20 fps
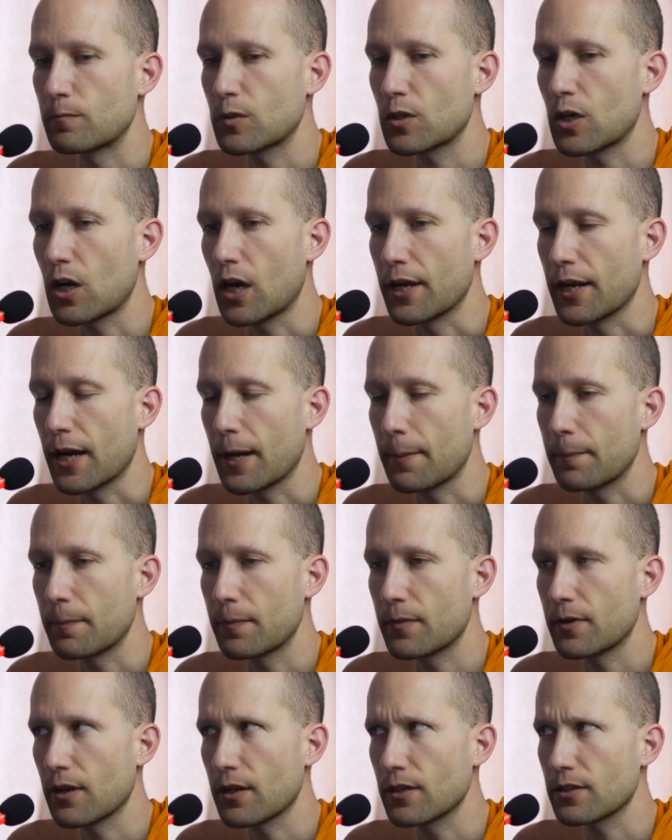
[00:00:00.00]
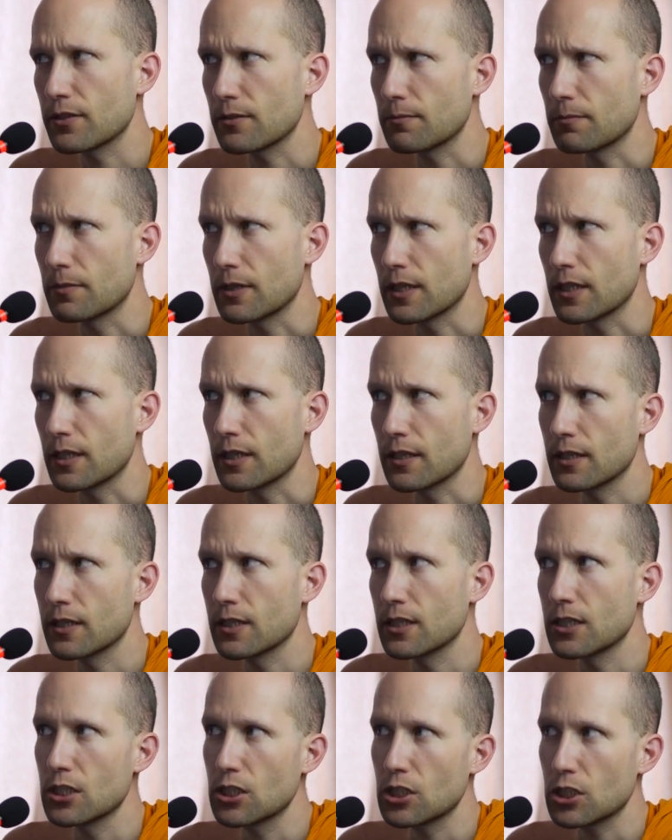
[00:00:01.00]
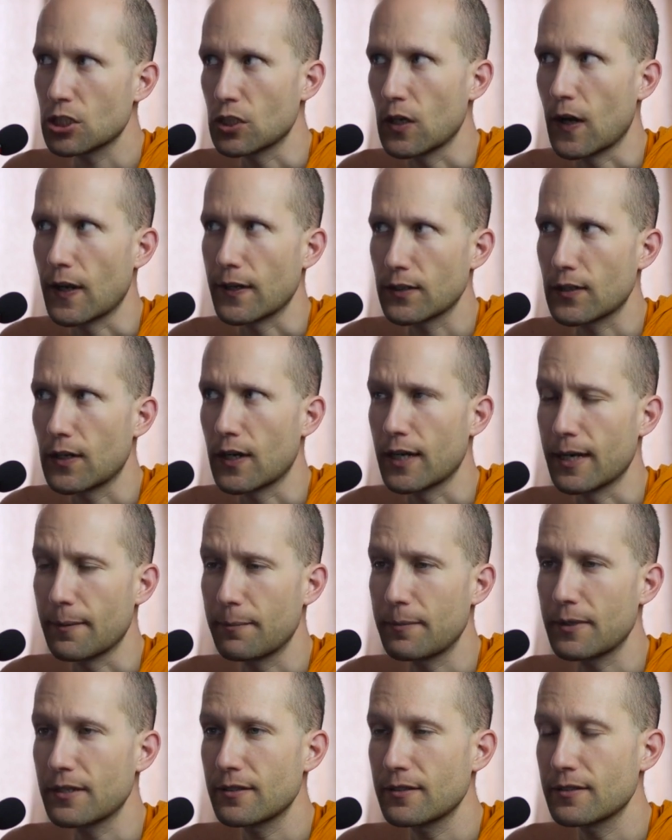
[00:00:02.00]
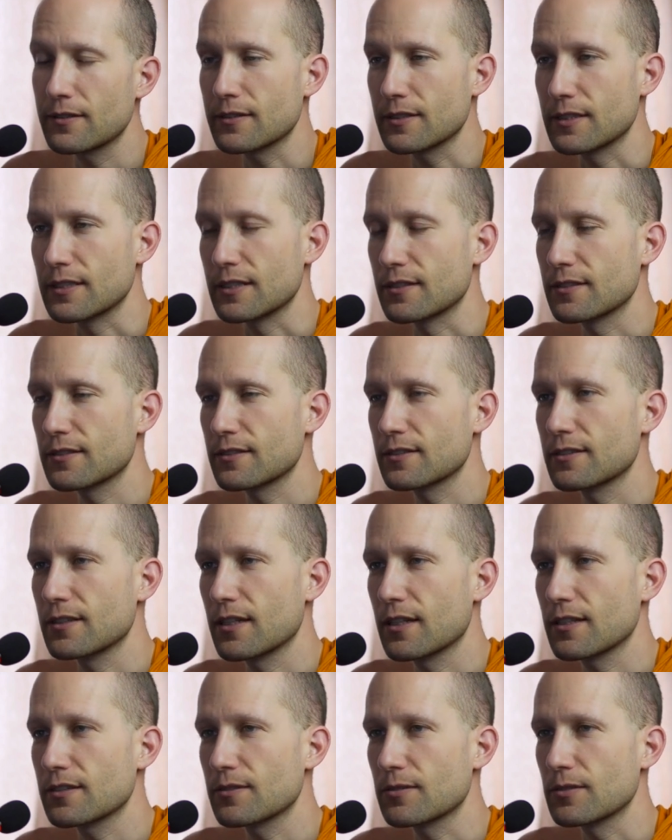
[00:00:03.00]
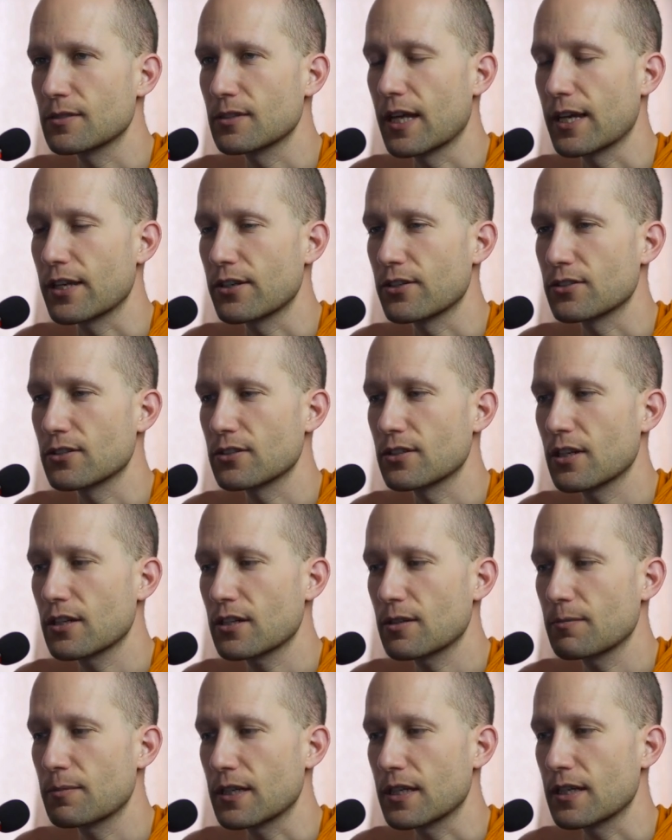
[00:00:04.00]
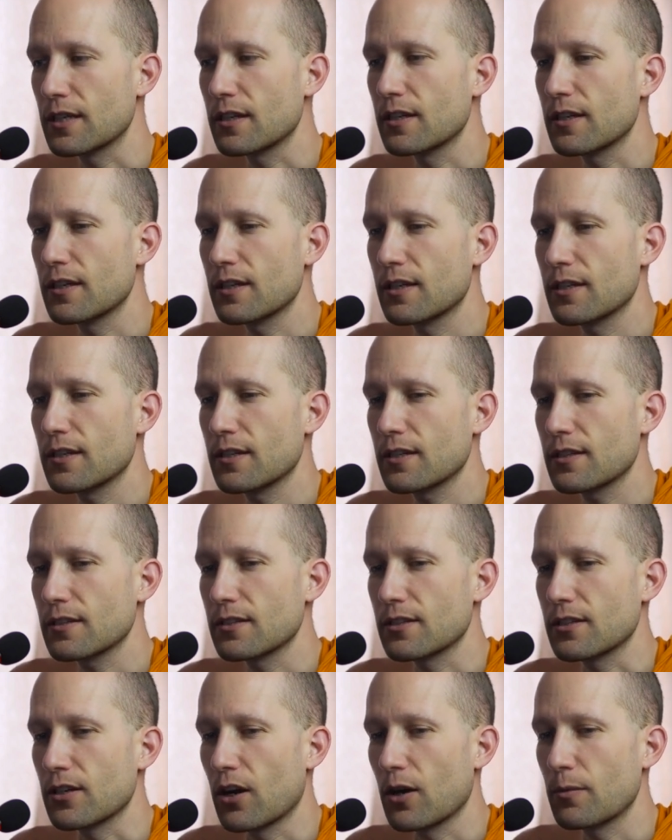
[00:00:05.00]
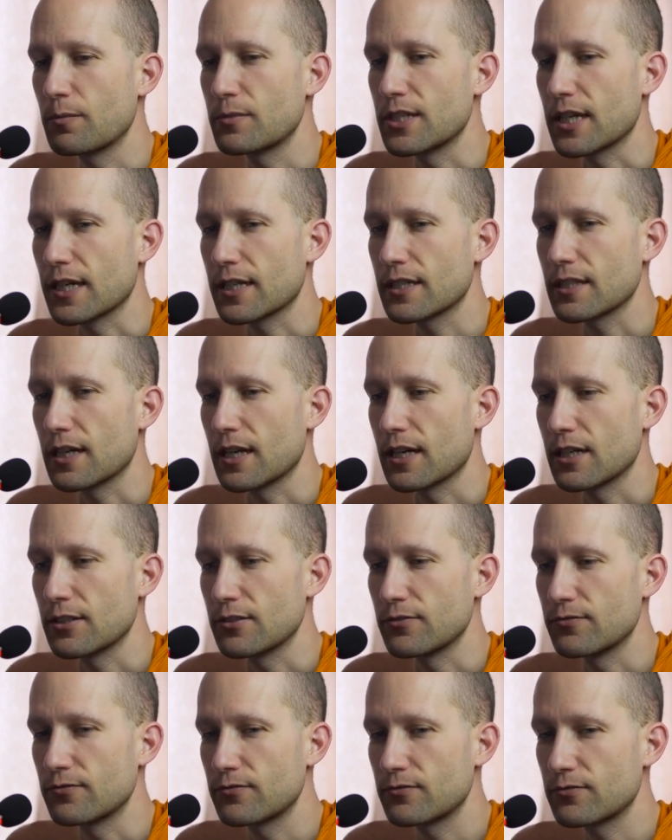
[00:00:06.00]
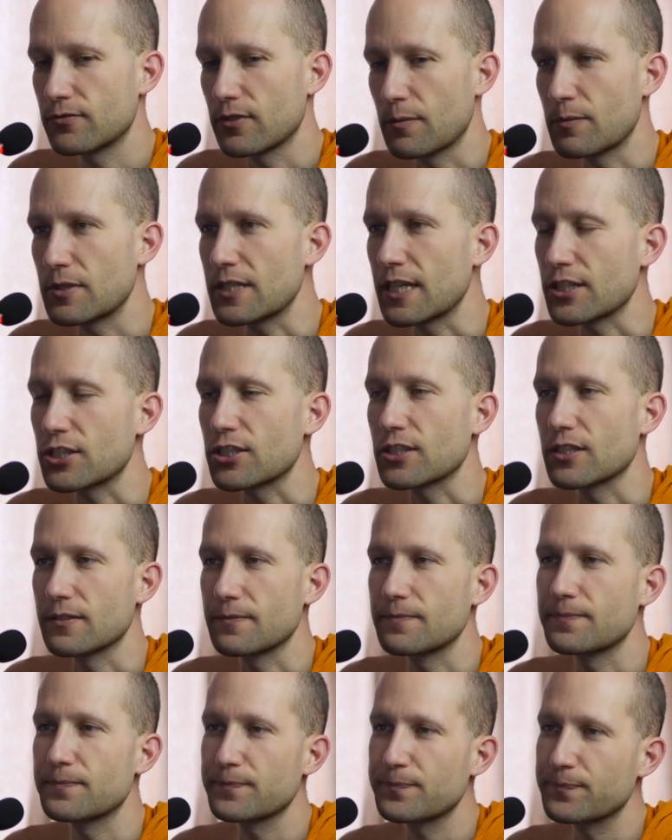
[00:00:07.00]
caught up, not to be got caught up in, not to let your, not to be the object of obsession,